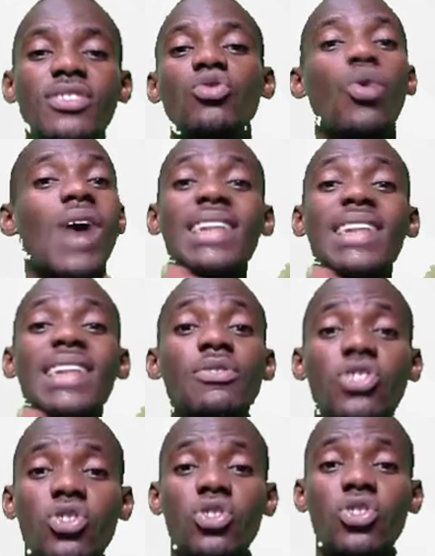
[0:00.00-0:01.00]
you can't even
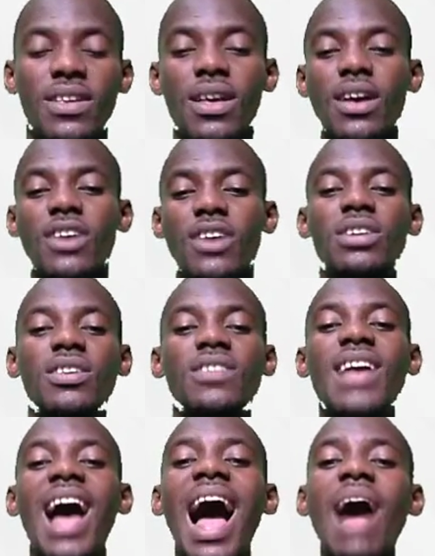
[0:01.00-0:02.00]
draw it. So it is
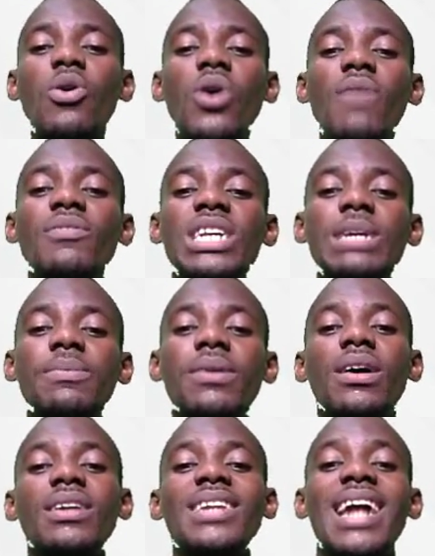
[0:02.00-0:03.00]
the angle of dip
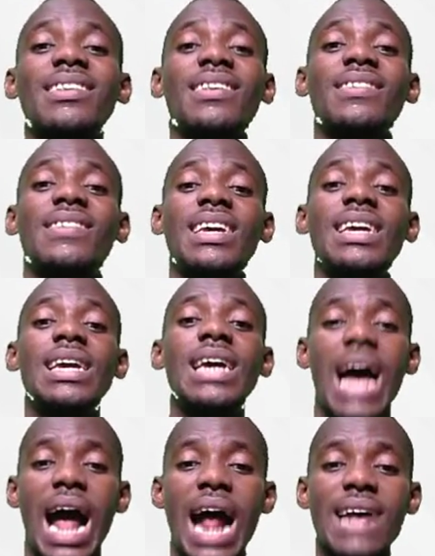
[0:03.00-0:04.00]
that is the
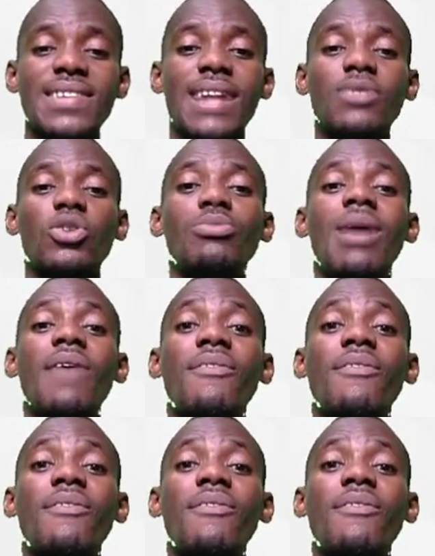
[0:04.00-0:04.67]
answer to number